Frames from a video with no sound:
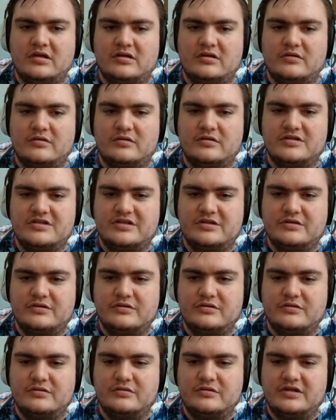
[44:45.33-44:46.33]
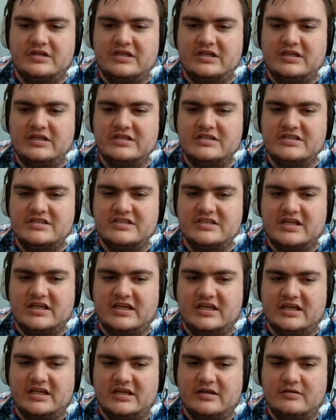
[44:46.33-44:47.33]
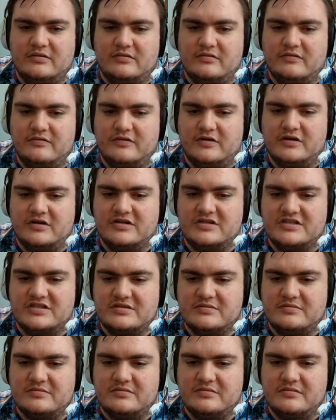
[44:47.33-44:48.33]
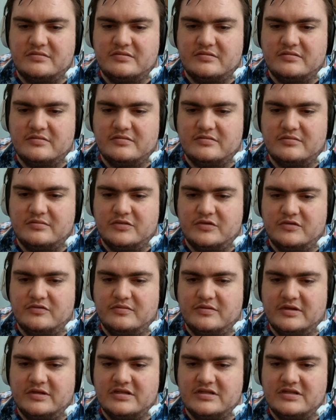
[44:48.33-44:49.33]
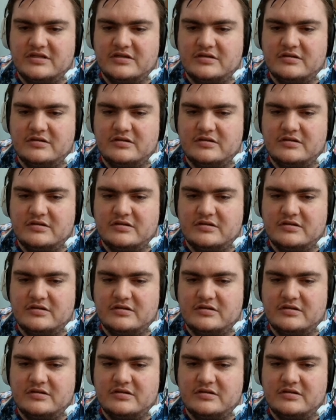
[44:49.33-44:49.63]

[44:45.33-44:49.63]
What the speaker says: Door 2 needs a reverse movement.